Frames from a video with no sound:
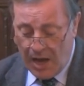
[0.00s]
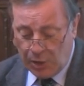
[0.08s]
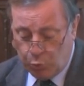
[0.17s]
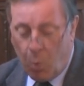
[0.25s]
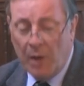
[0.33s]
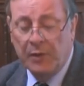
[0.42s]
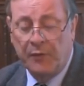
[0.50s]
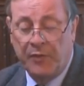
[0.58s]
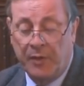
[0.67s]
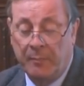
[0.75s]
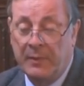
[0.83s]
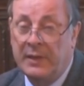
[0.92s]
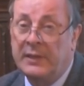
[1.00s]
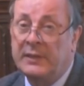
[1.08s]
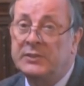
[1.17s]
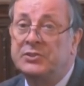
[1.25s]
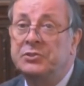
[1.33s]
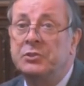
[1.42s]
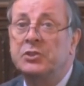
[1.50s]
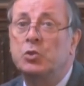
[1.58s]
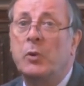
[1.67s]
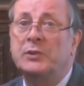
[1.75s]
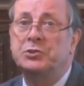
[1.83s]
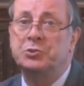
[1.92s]
And one of them is this
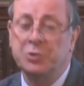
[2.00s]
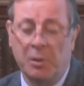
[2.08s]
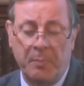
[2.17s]
question